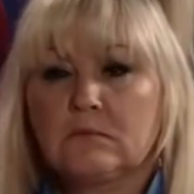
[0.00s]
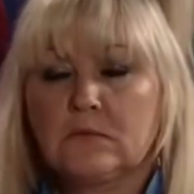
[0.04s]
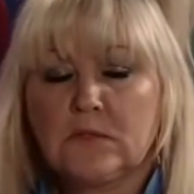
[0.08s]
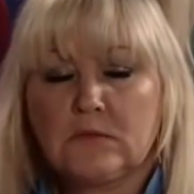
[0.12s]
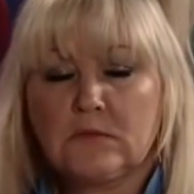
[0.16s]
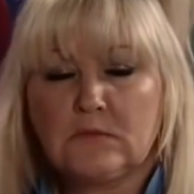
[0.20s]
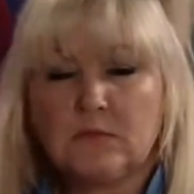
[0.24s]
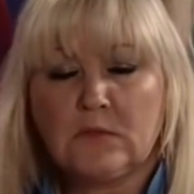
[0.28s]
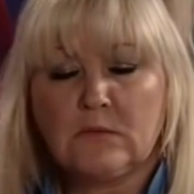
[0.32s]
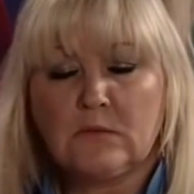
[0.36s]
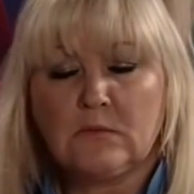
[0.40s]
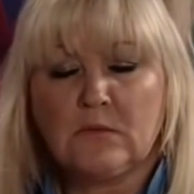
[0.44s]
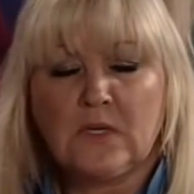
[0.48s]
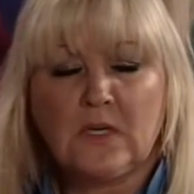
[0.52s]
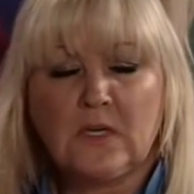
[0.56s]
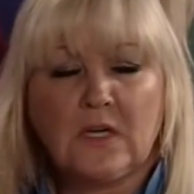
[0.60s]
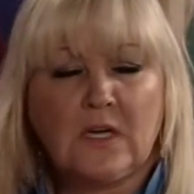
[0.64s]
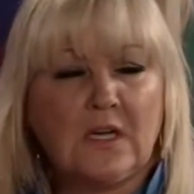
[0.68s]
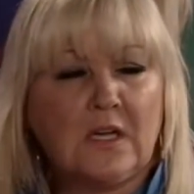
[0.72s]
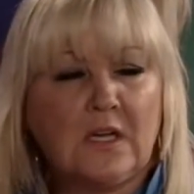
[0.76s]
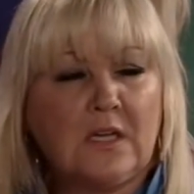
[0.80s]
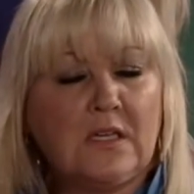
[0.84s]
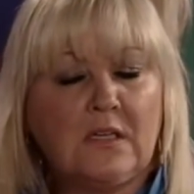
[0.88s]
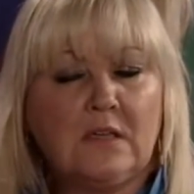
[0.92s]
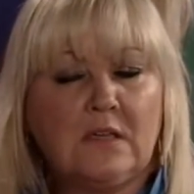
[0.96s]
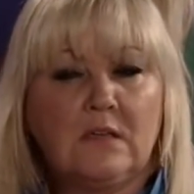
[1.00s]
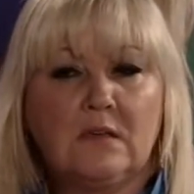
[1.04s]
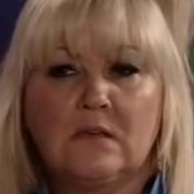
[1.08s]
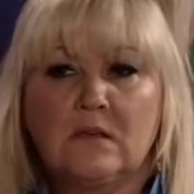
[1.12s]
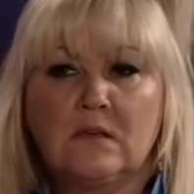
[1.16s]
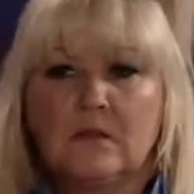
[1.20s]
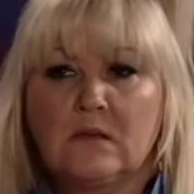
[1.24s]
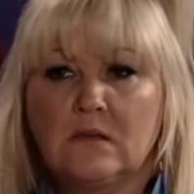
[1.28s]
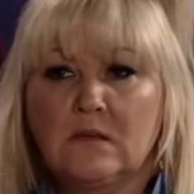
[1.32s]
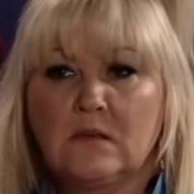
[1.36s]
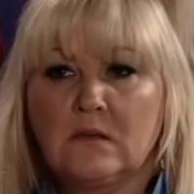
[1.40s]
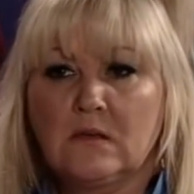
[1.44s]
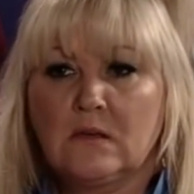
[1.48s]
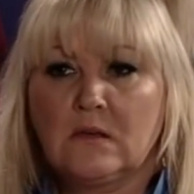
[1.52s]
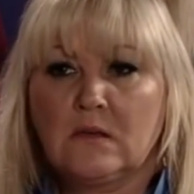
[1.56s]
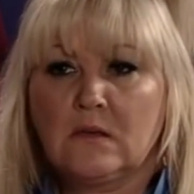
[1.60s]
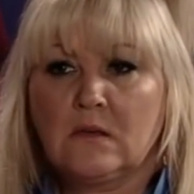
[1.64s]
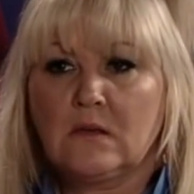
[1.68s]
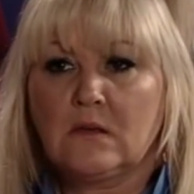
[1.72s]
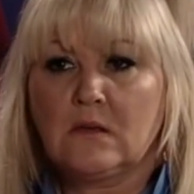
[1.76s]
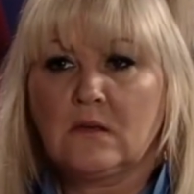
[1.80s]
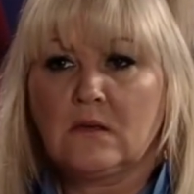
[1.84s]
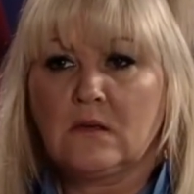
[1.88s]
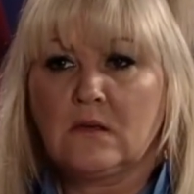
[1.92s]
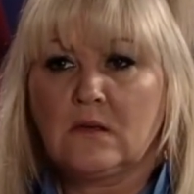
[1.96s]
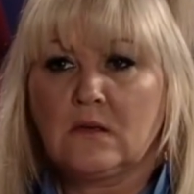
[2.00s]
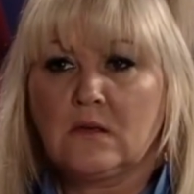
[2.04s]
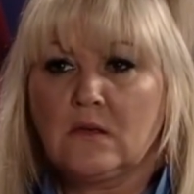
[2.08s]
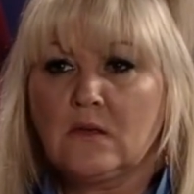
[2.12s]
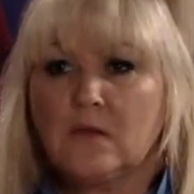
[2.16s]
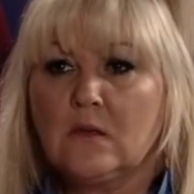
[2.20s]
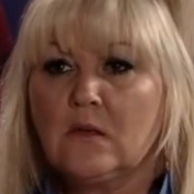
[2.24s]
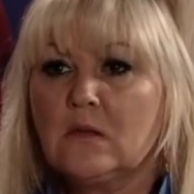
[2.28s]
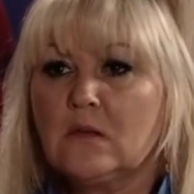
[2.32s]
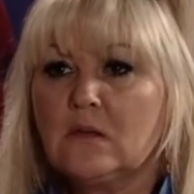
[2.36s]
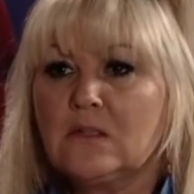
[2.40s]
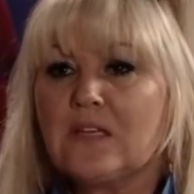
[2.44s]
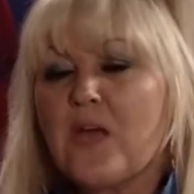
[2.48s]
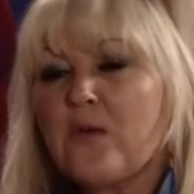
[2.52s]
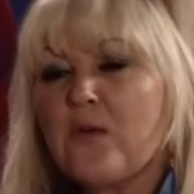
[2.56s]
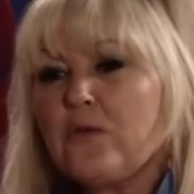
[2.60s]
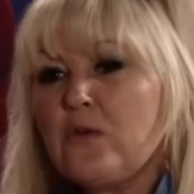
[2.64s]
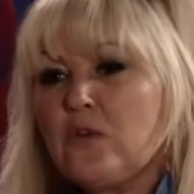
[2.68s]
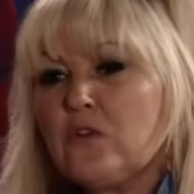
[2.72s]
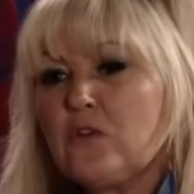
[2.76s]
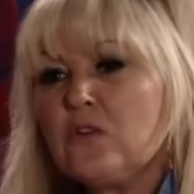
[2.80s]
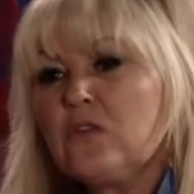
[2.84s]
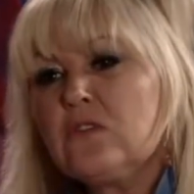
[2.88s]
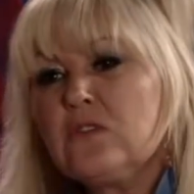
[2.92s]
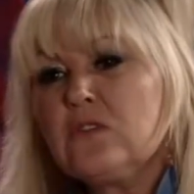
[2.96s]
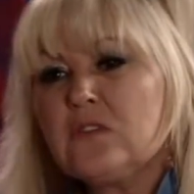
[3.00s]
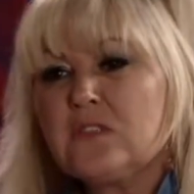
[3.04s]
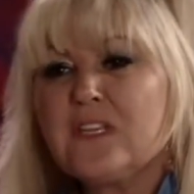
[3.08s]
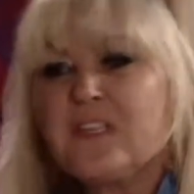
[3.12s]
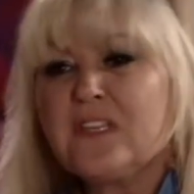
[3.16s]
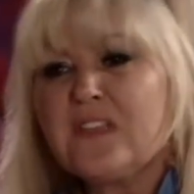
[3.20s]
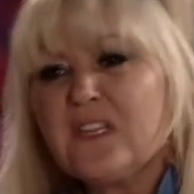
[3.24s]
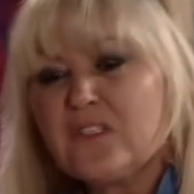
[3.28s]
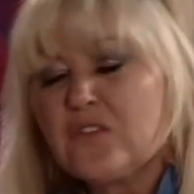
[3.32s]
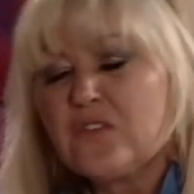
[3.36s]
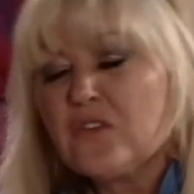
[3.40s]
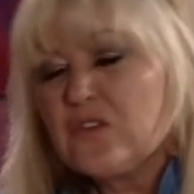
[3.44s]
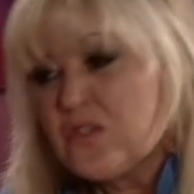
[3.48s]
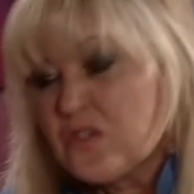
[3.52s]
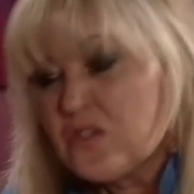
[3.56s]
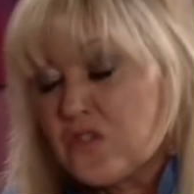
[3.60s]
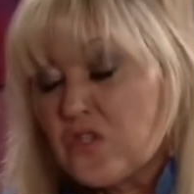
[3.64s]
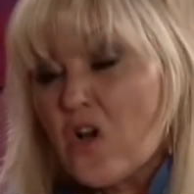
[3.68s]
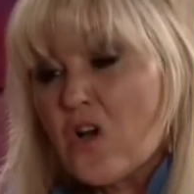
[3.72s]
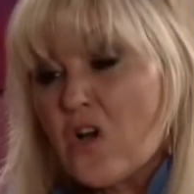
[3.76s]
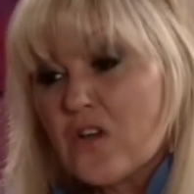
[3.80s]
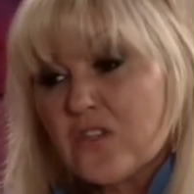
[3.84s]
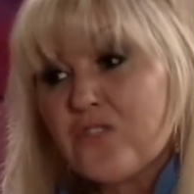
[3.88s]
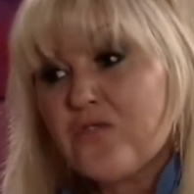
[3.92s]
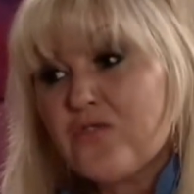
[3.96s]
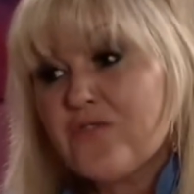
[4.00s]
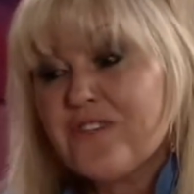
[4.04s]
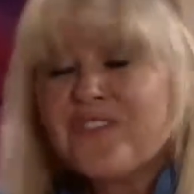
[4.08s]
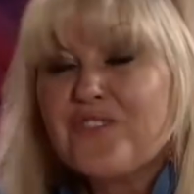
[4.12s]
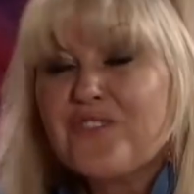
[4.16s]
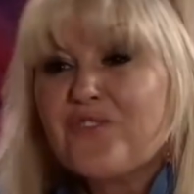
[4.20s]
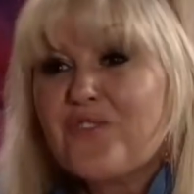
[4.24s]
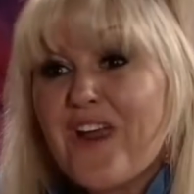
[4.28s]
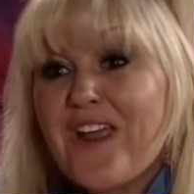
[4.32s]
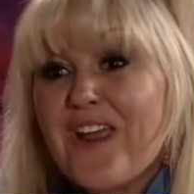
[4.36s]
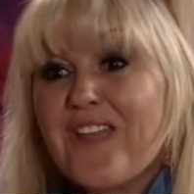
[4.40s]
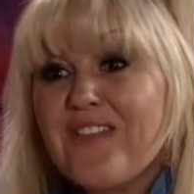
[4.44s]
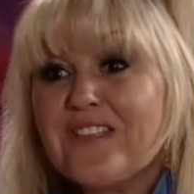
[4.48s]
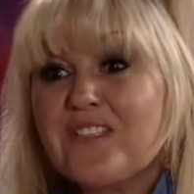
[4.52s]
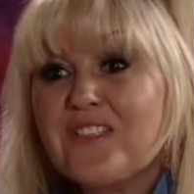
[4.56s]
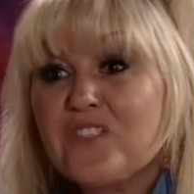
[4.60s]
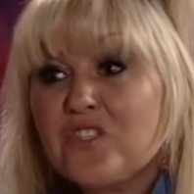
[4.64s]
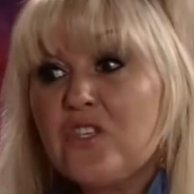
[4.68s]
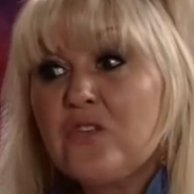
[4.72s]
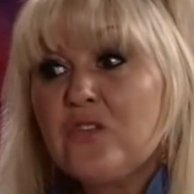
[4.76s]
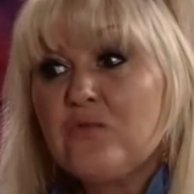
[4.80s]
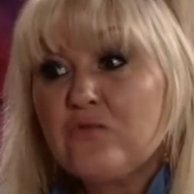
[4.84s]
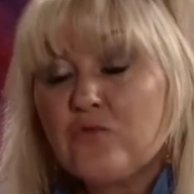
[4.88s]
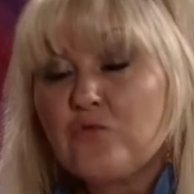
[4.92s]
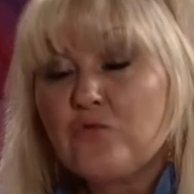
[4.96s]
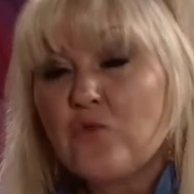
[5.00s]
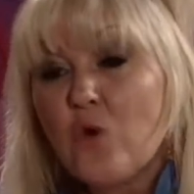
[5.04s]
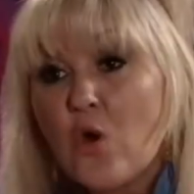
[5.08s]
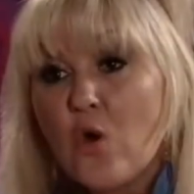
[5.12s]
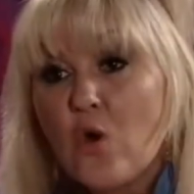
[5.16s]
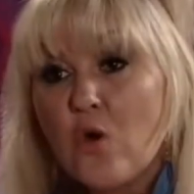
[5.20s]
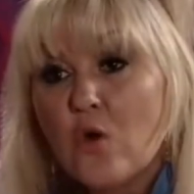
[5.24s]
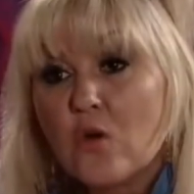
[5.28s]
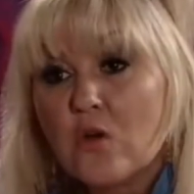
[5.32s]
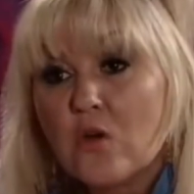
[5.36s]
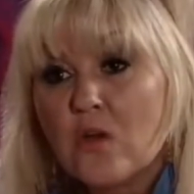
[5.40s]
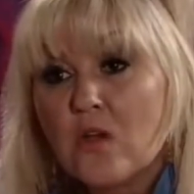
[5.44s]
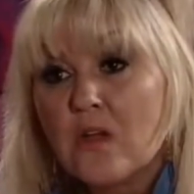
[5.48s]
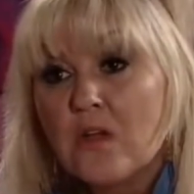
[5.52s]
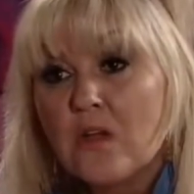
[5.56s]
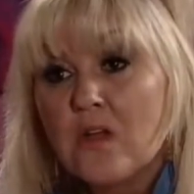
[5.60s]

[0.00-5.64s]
Don't know why. Look, now you can go see this other doctor and try this new drug.